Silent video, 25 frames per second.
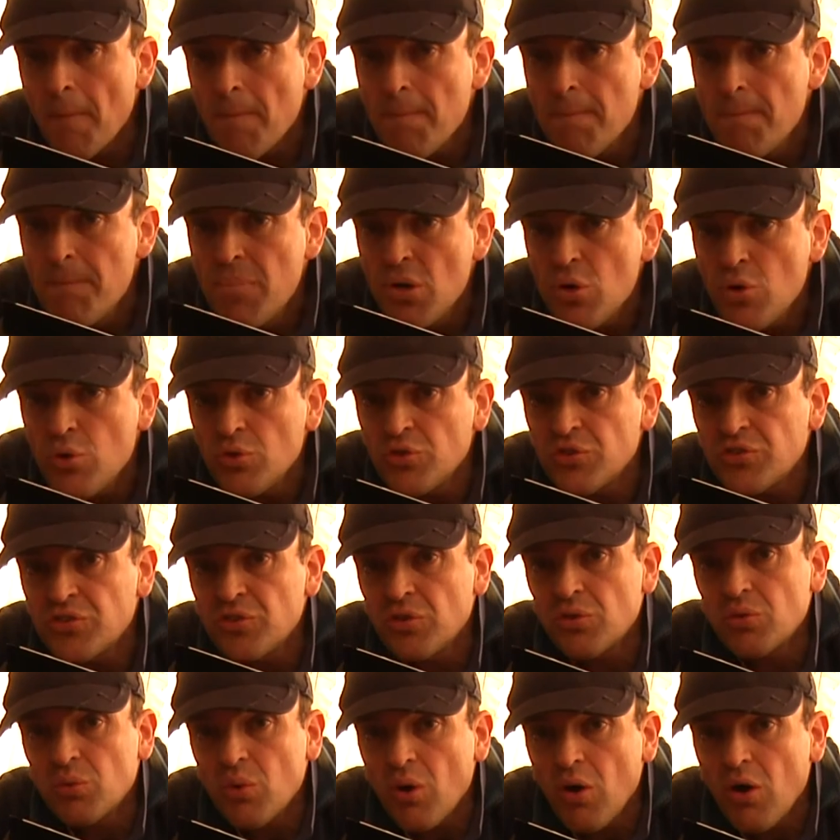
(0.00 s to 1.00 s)
Booster
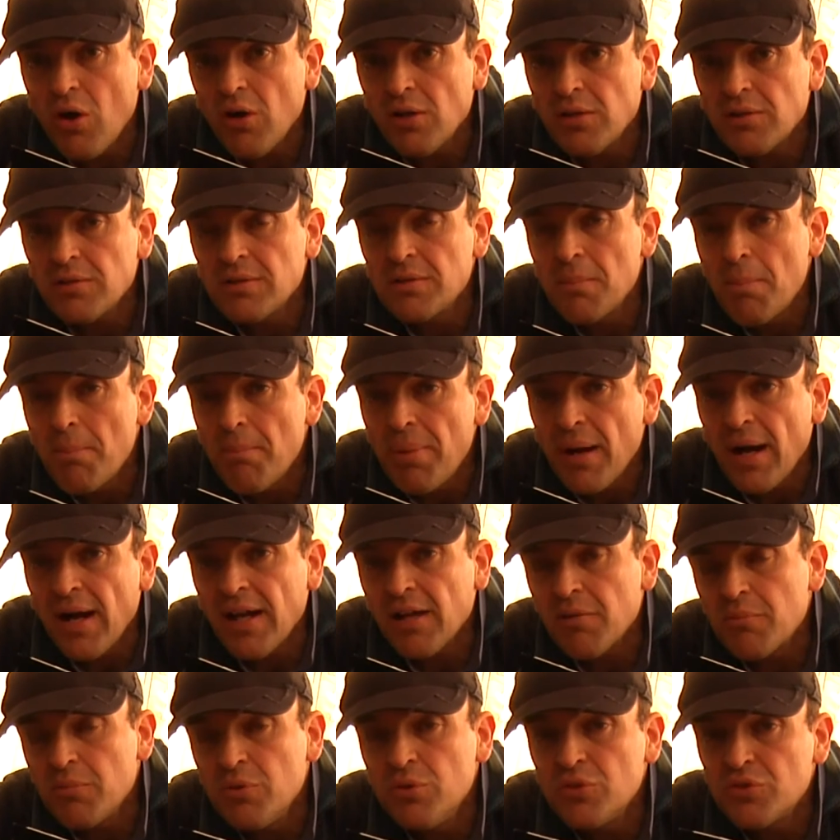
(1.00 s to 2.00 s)
rod, the
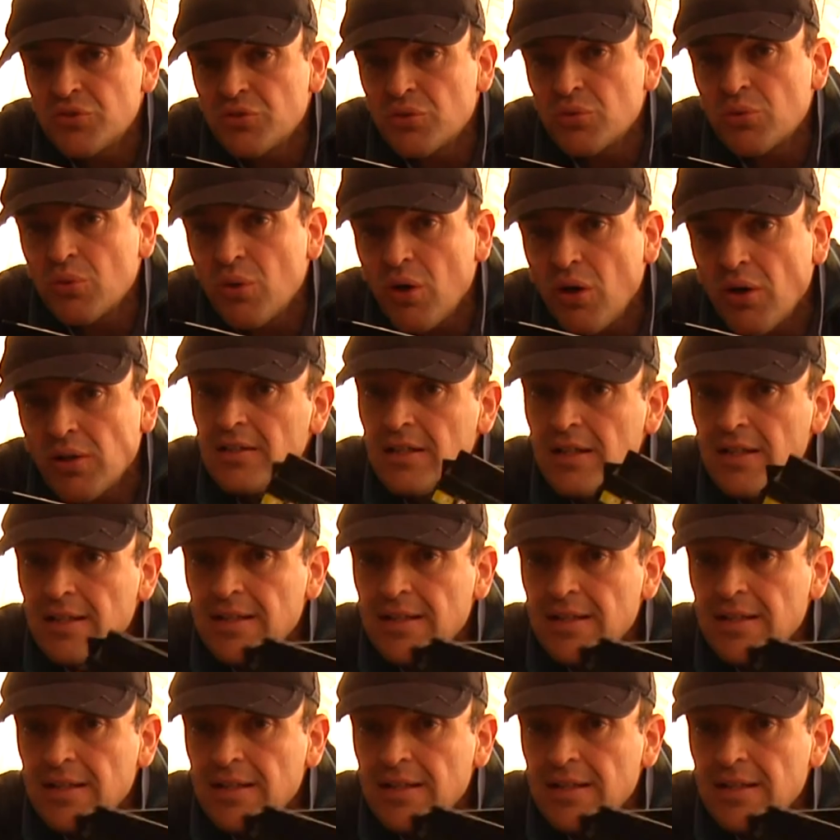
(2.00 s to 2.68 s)
pike Booster rod.